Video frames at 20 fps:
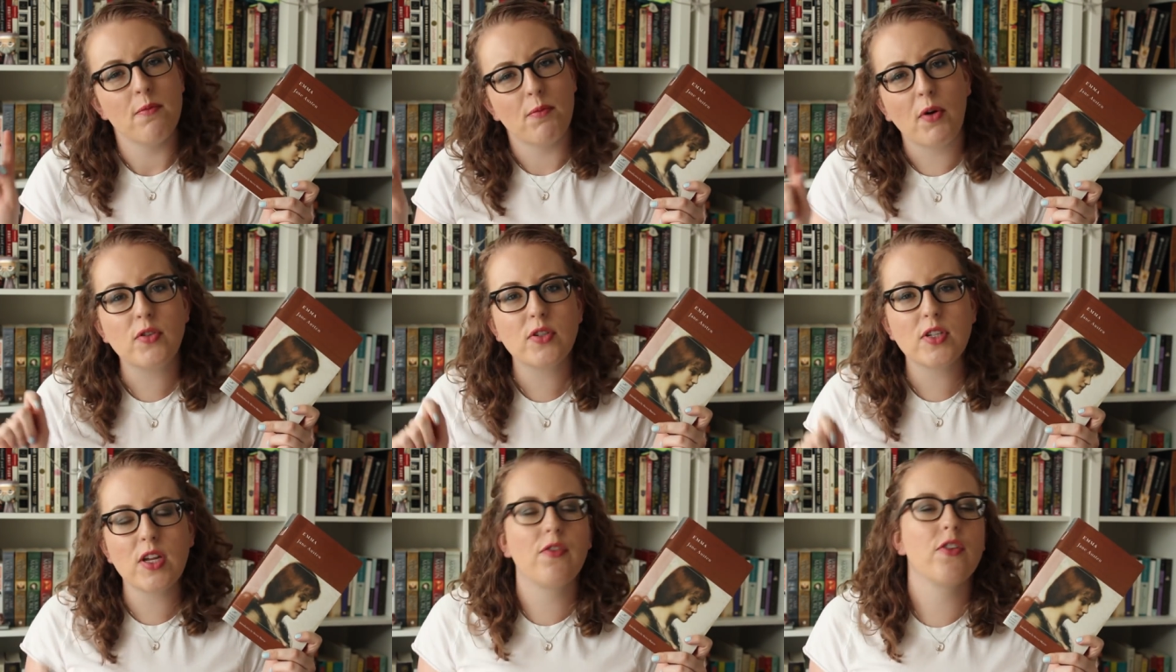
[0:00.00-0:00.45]

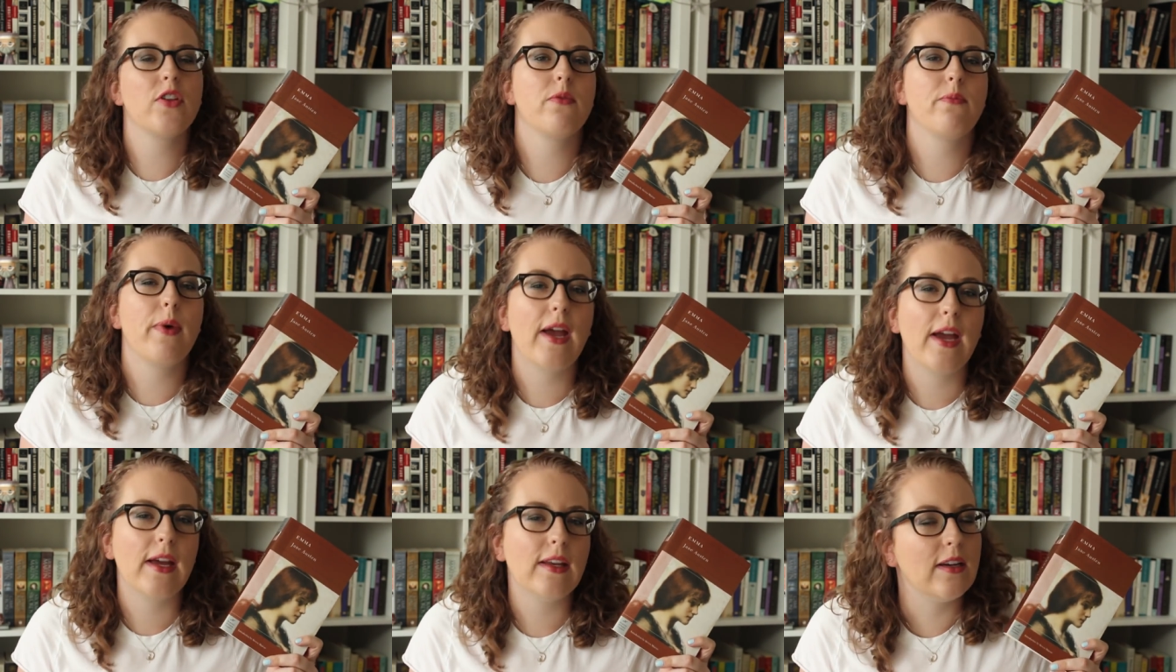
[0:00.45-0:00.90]
mostly for the
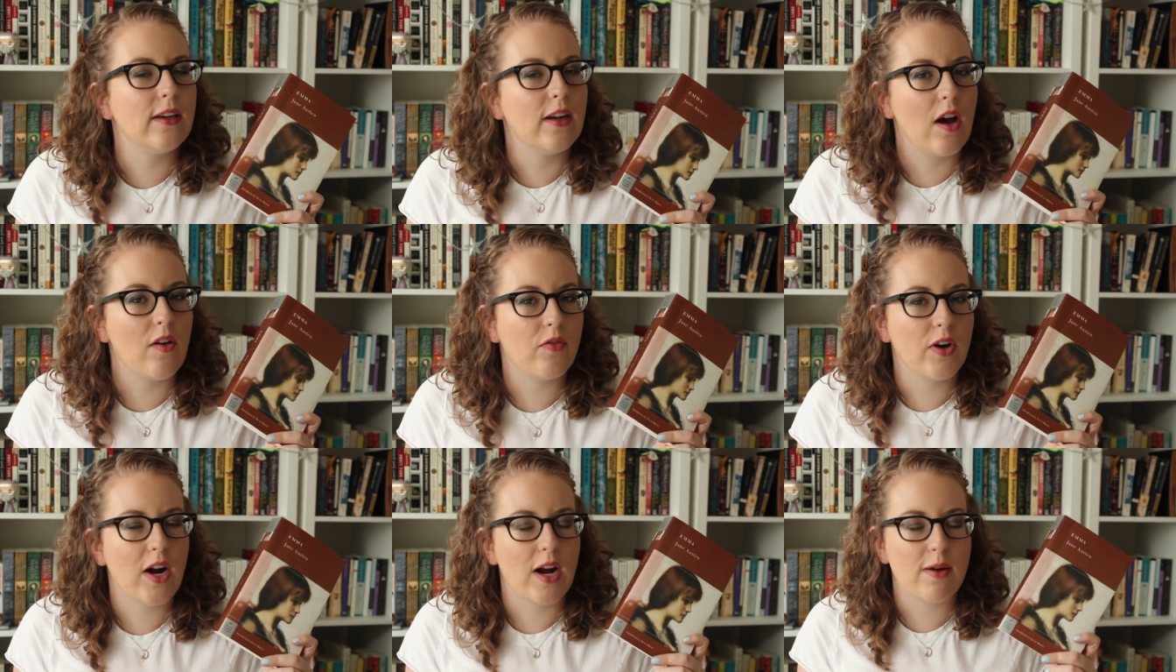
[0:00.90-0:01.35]
maid and
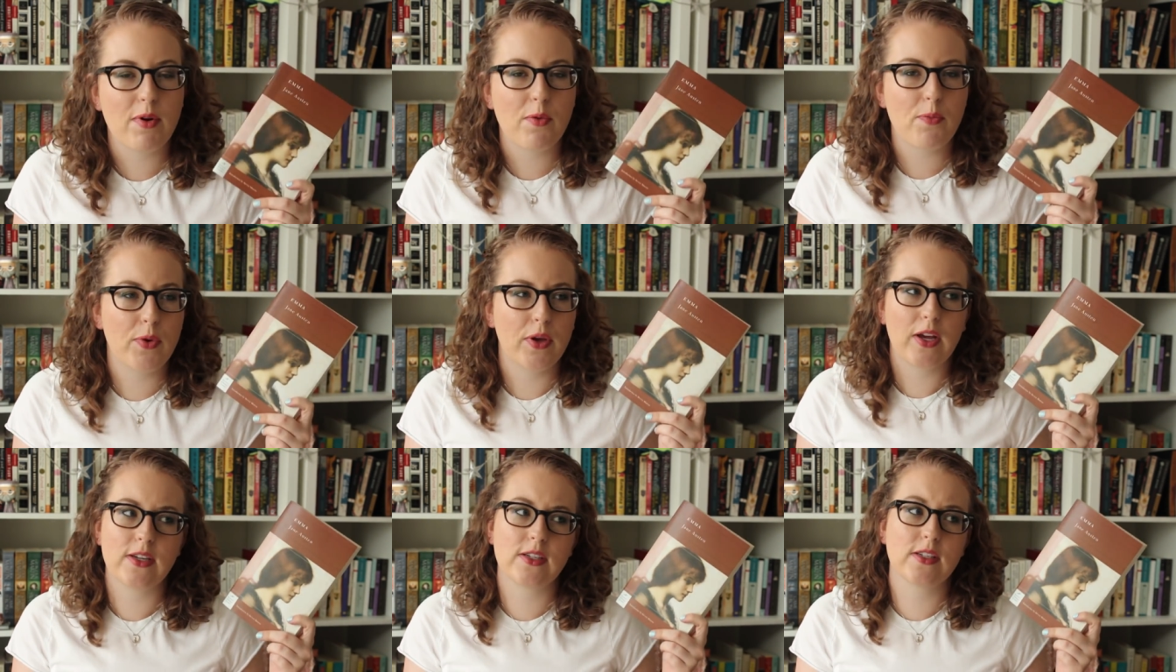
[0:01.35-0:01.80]
not for Emma,
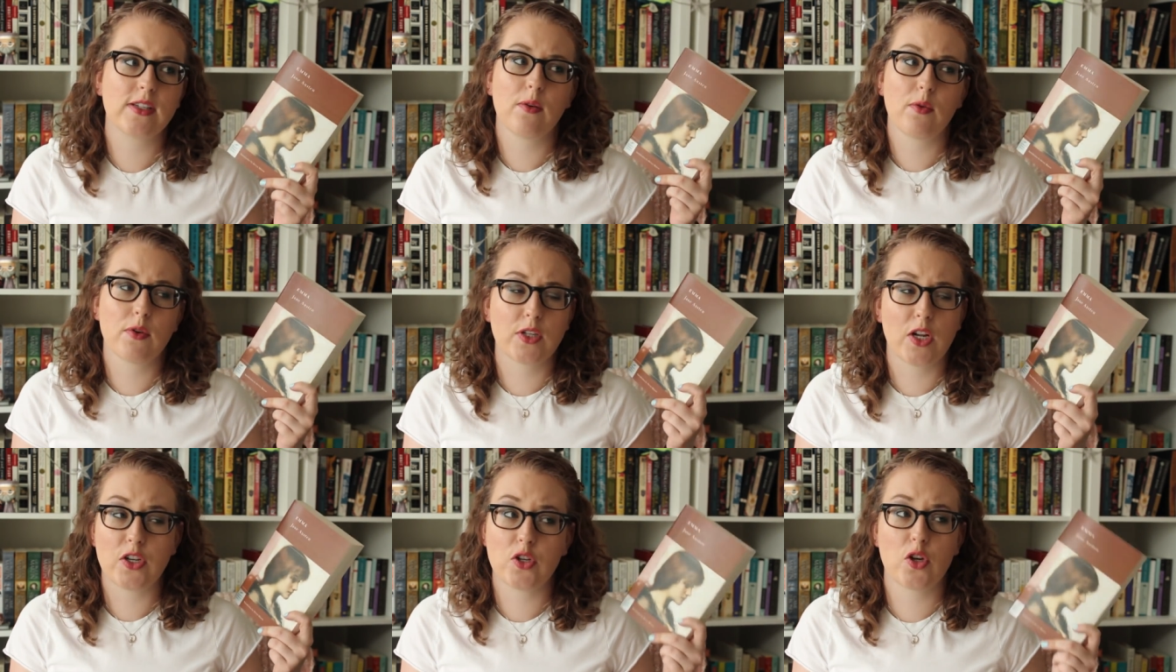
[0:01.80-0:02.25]
because they
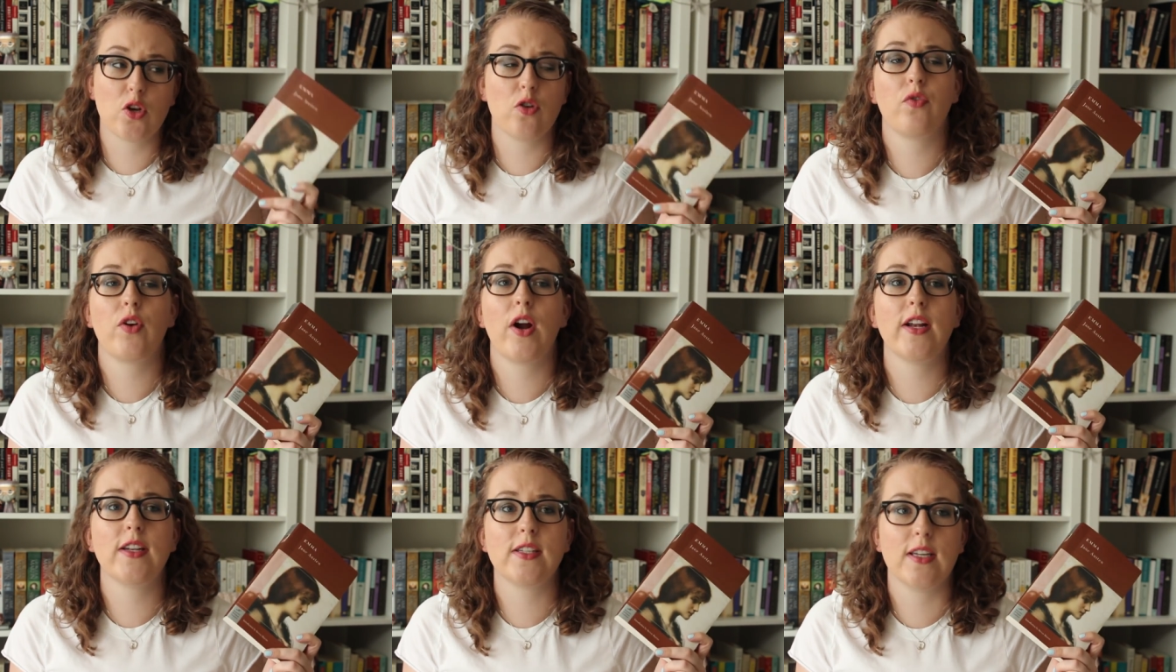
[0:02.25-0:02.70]
were such good
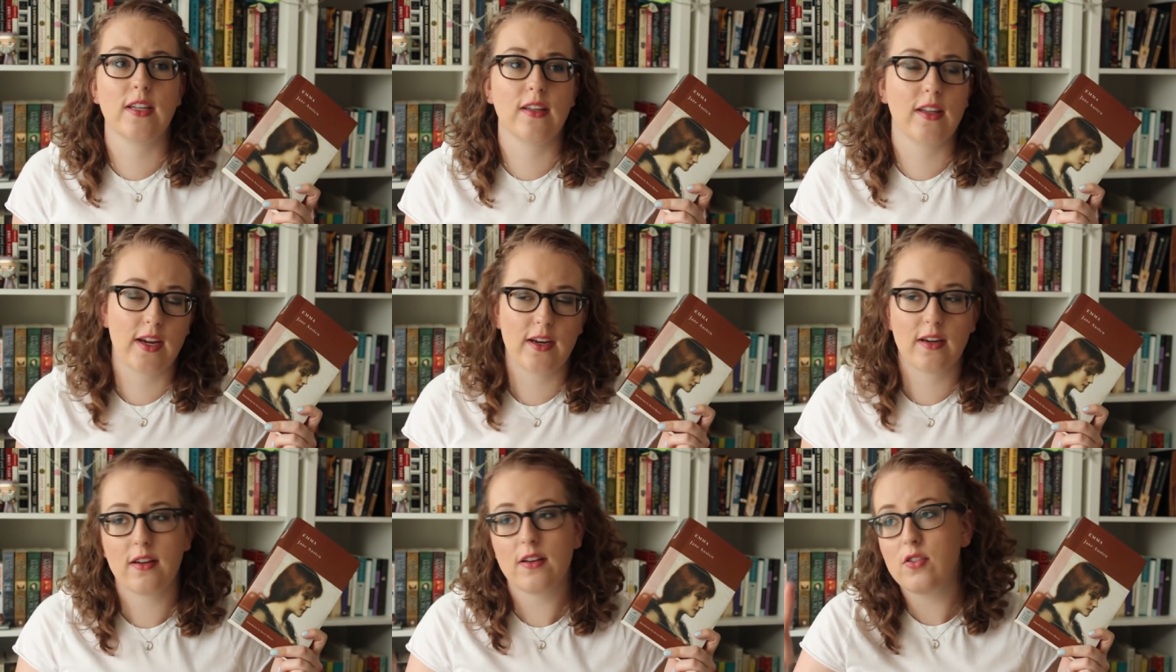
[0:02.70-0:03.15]
friends and
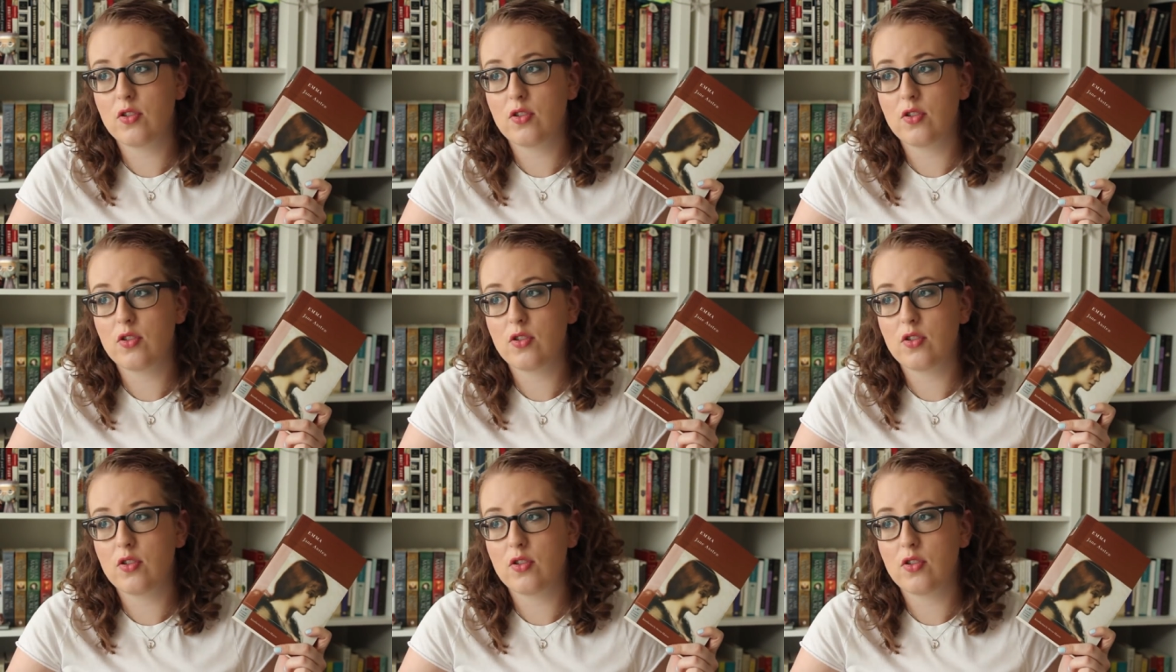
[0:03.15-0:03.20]
like